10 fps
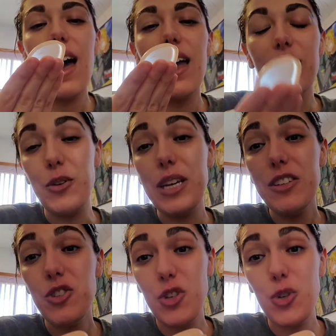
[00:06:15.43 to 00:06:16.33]
If you
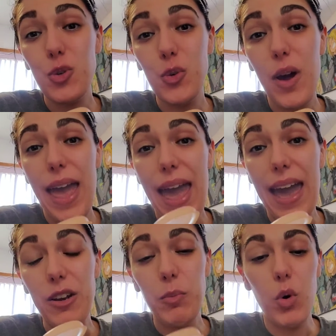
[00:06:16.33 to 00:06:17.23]
need to
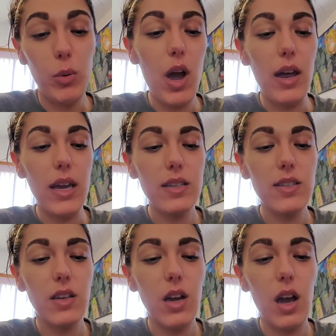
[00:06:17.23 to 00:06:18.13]
add more product
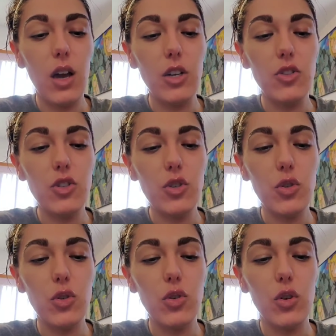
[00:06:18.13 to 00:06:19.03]
onto
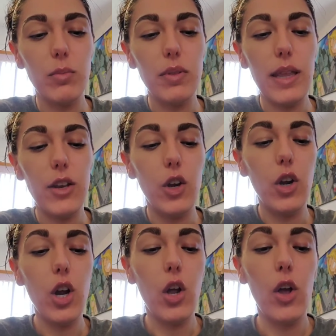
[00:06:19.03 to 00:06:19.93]
your
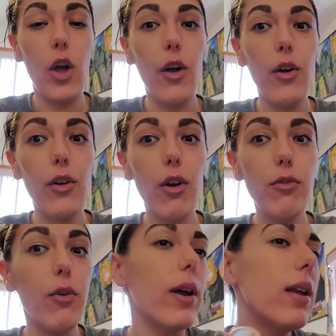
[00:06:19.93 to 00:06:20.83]
blender, go
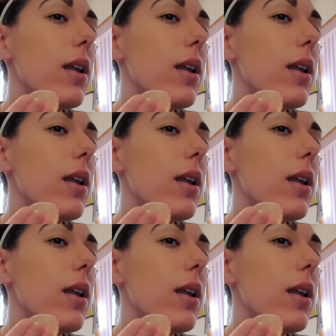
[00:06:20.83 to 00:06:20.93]
for it.